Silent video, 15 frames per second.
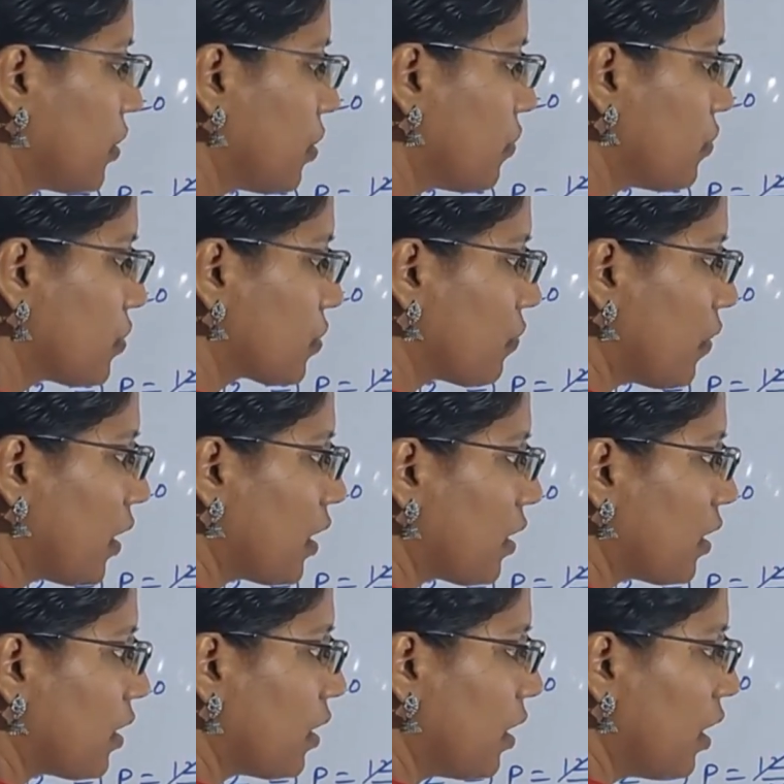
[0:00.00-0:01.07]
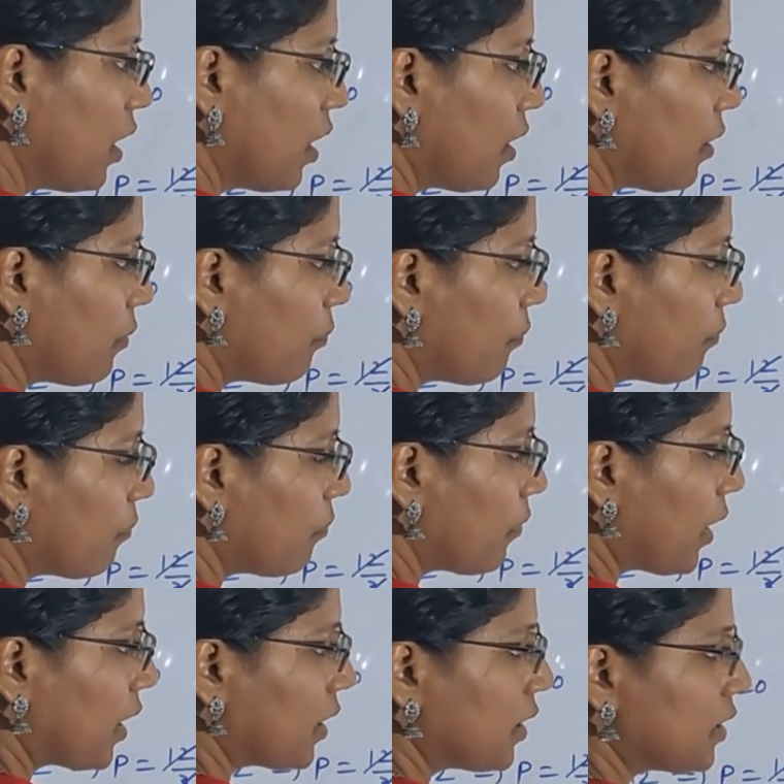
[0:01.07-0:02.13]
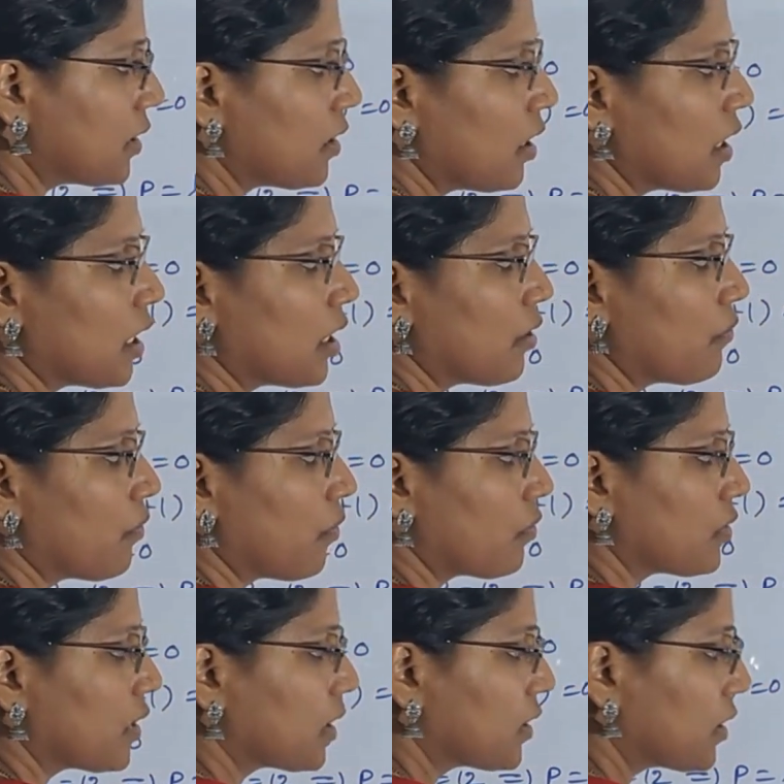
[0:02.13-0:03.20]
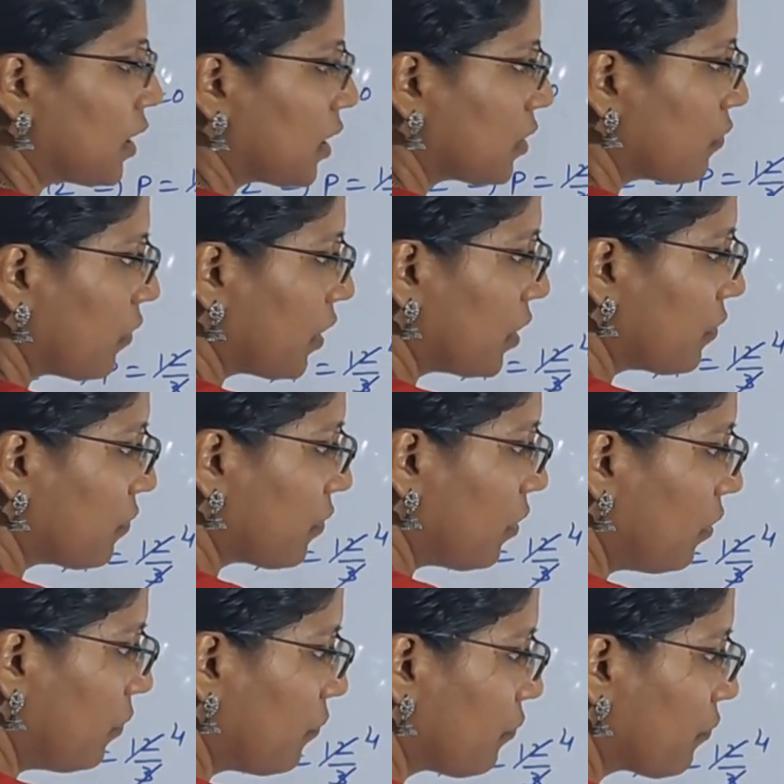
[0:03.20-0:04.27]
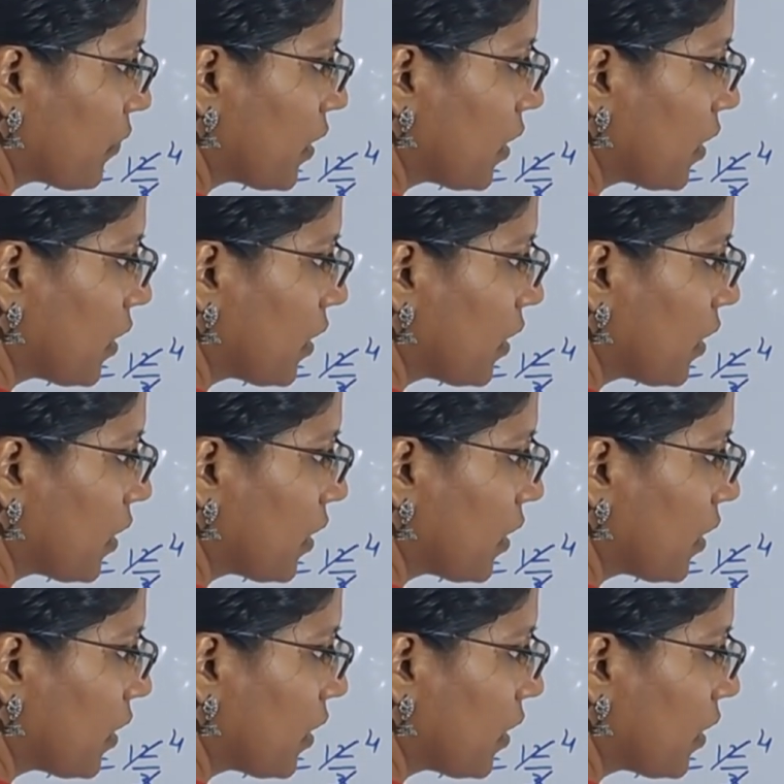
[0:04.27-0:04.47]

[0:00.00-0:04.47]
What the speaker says: Q square minus here 4 6 are 24,